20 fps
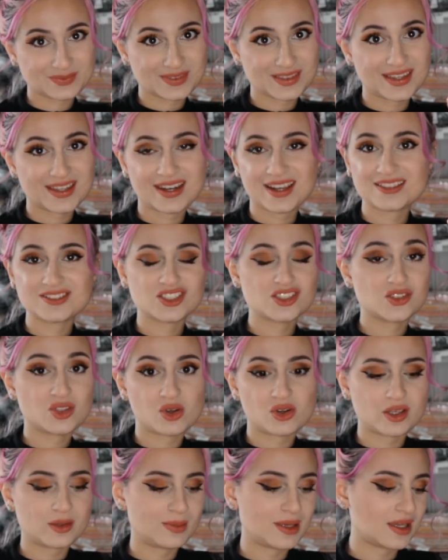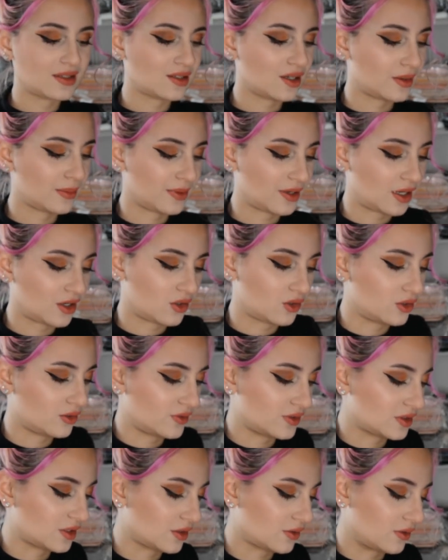that I just totally made up, and I don't know if
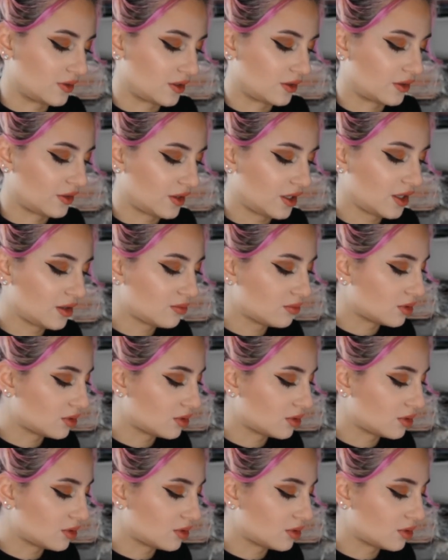it's a real thing,